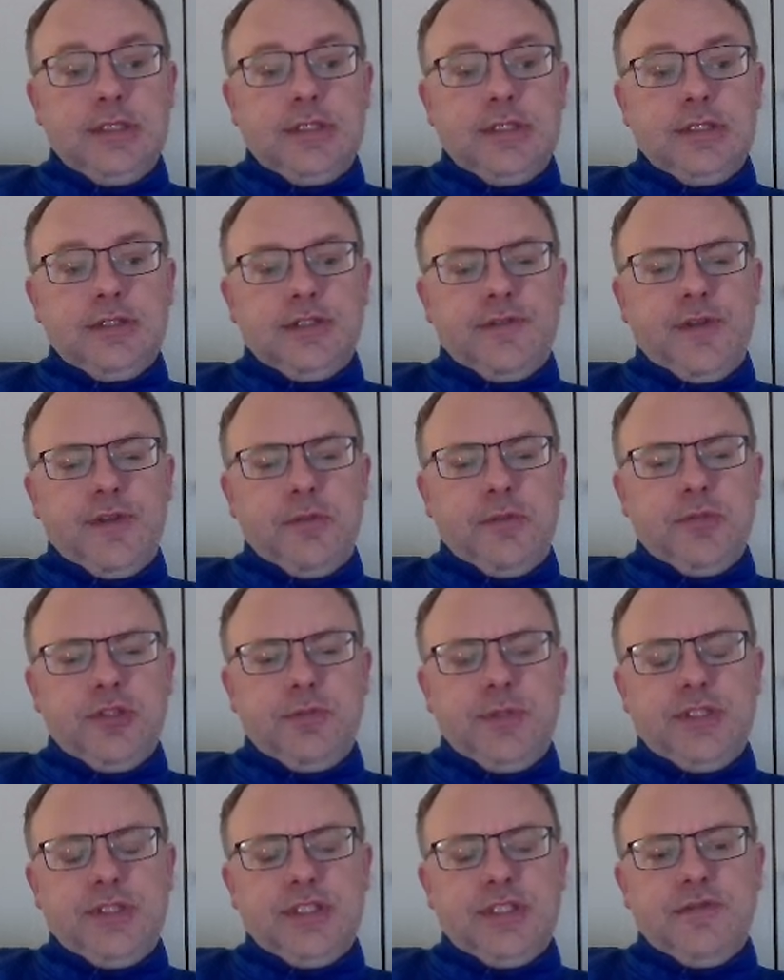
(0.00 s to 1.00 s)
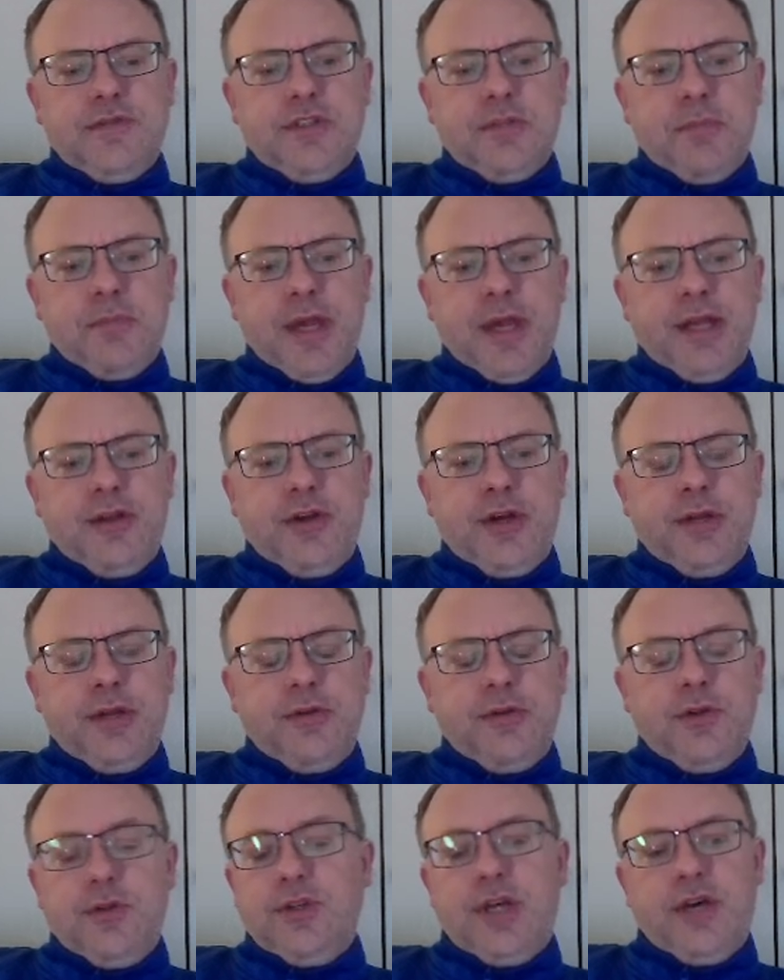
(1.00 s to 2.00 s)
So I think Bishop E7 is the main line.
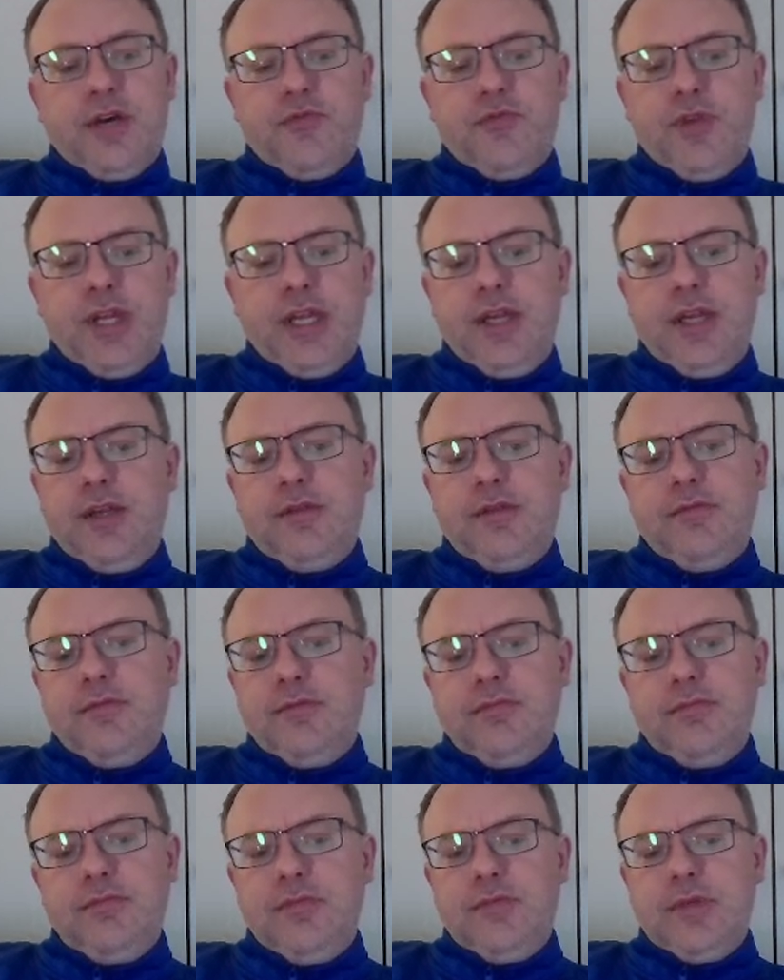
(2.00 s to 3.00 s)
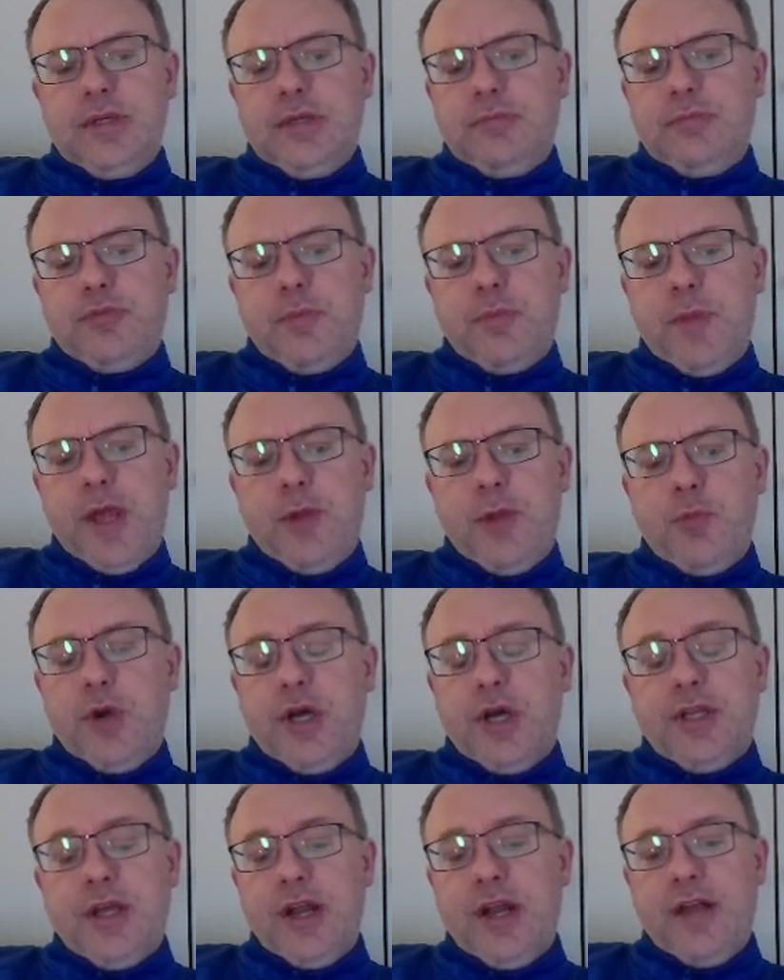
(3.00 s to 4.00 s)
Not I really prepared well. I
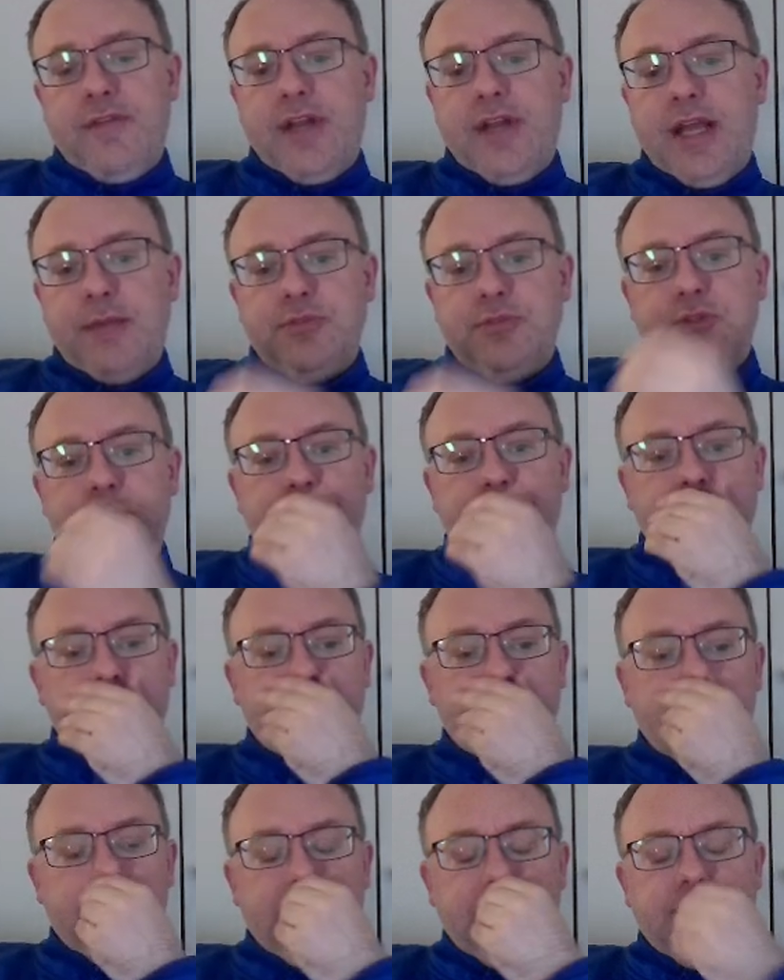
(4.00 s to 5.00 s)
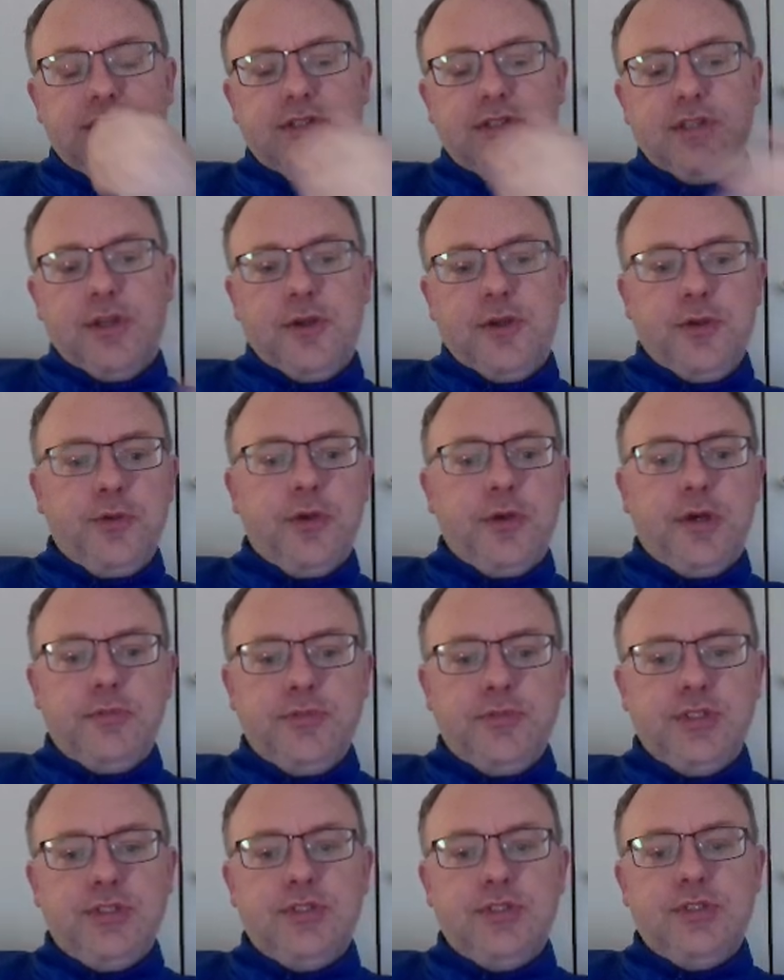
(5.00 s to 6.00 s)
don't have a laptop at the moment, so I'm
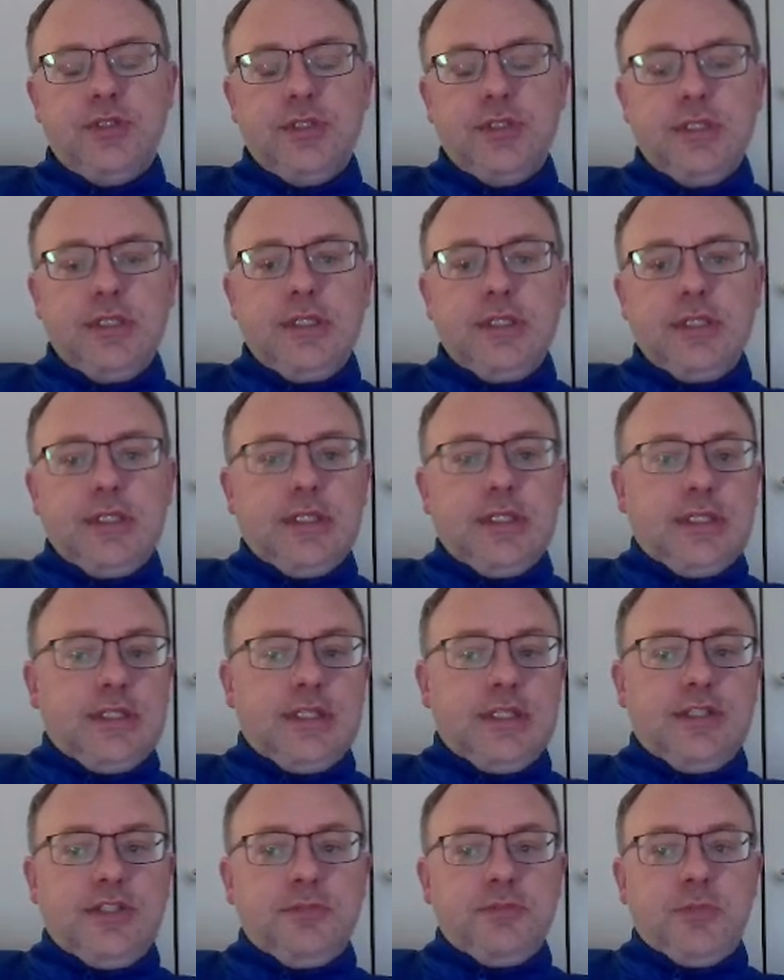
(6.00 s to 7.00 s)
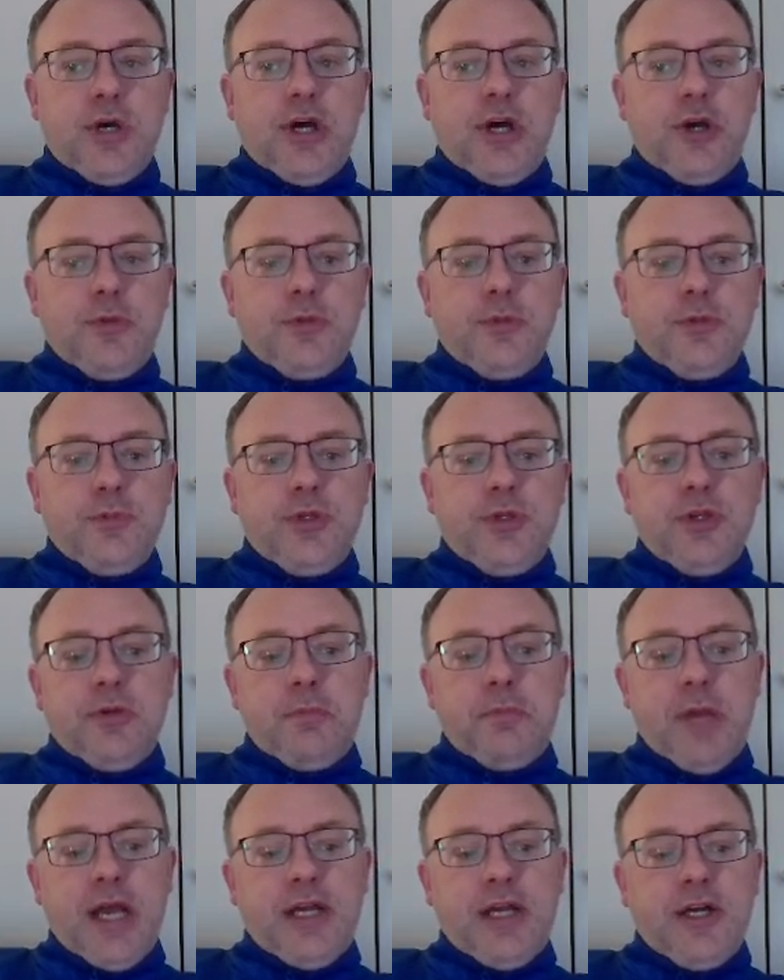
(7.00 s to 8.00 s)
just... This is my home computer,
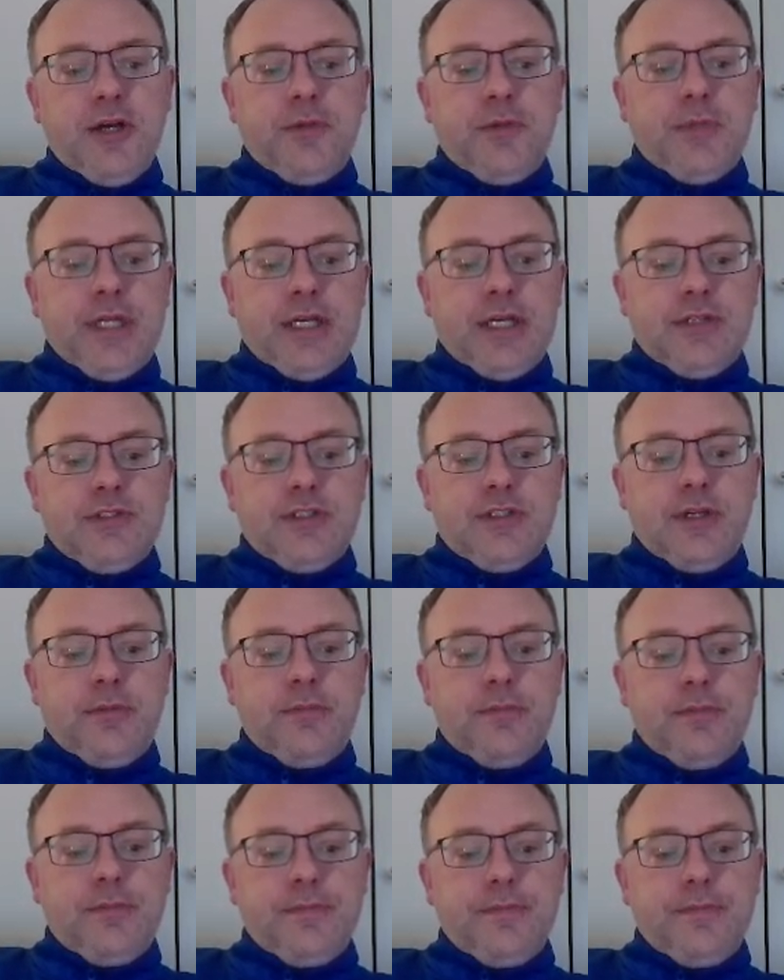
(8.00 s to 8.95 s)
back home now, so I'm...